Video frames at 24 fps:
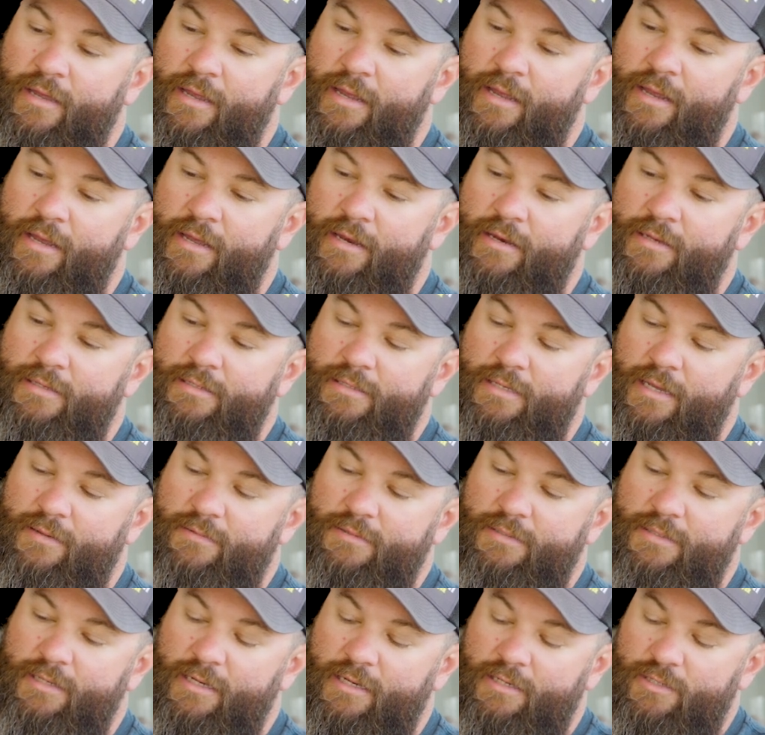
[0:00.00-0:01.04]
and
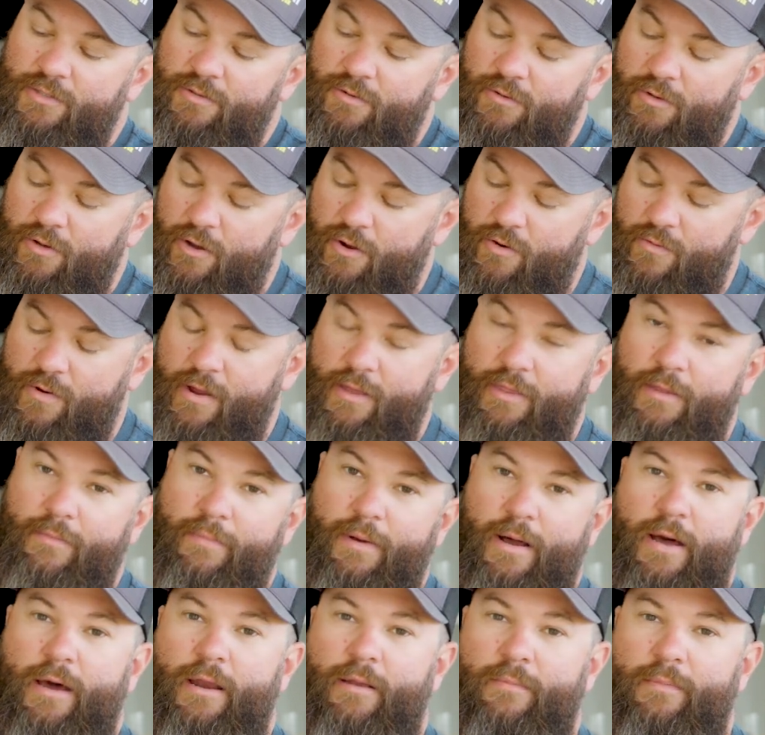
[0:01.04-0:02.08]
step 6, you'll go around the
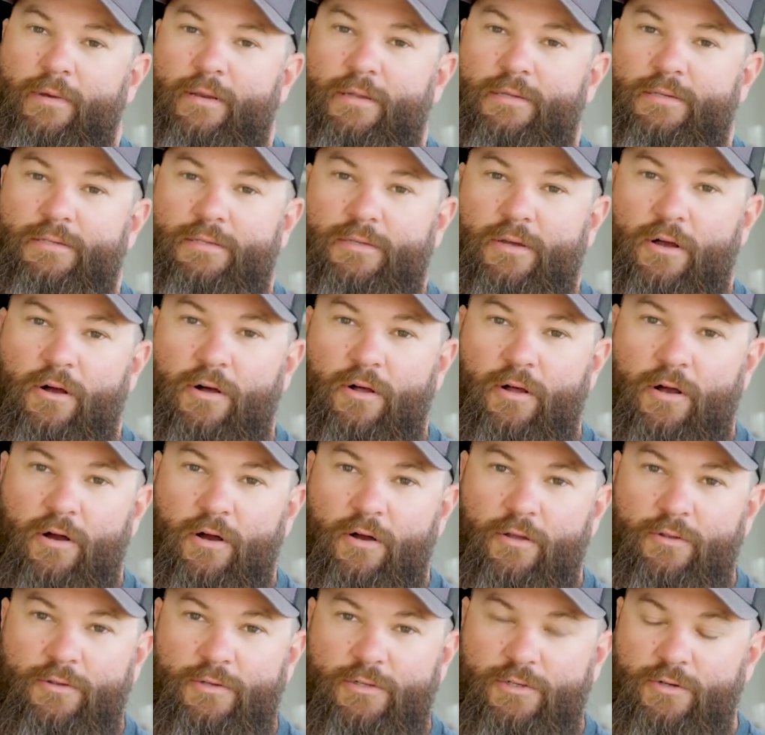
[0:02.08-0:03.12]
bottom and install
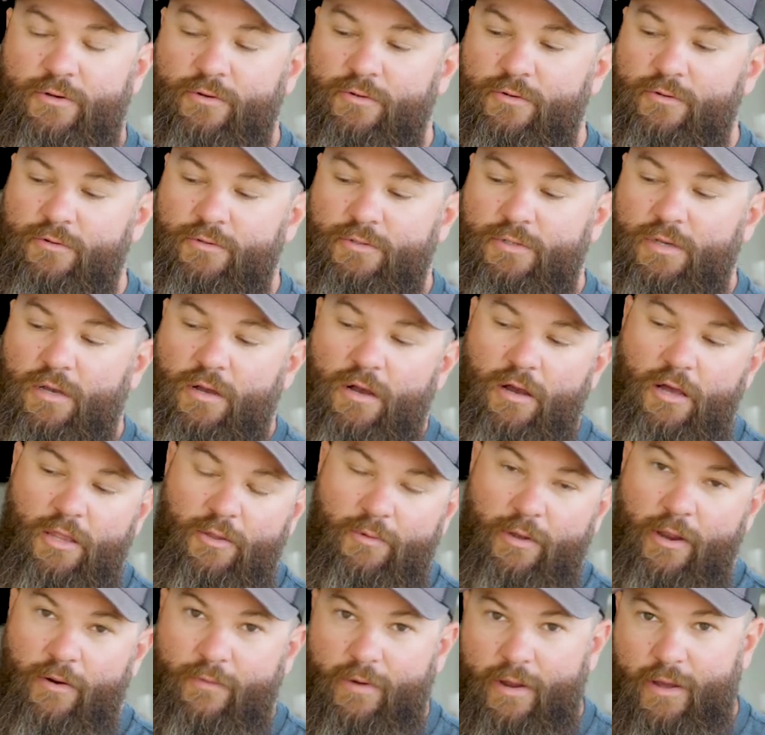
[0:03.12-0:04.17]
all the screws all the
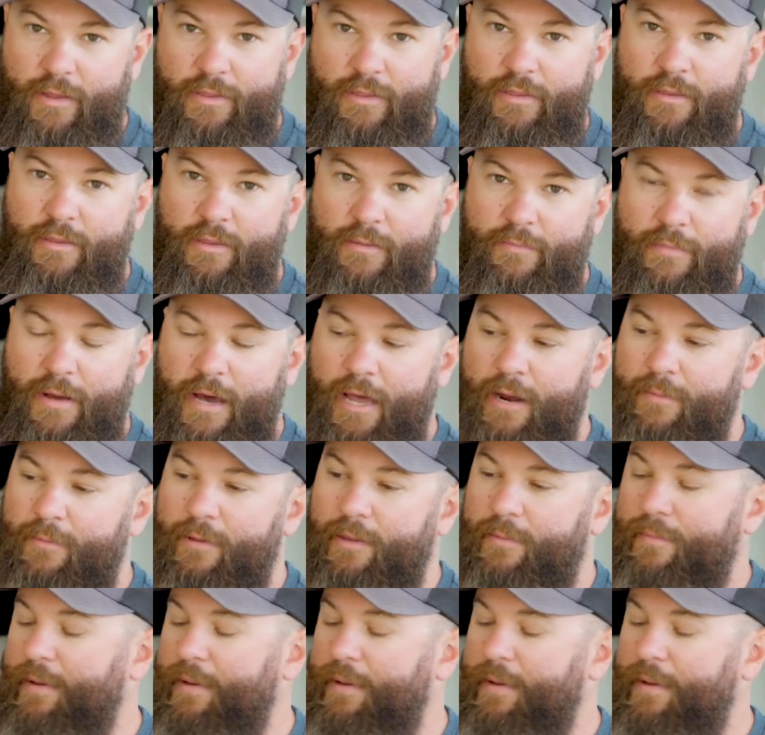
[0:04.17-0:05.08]
way around the bottom of the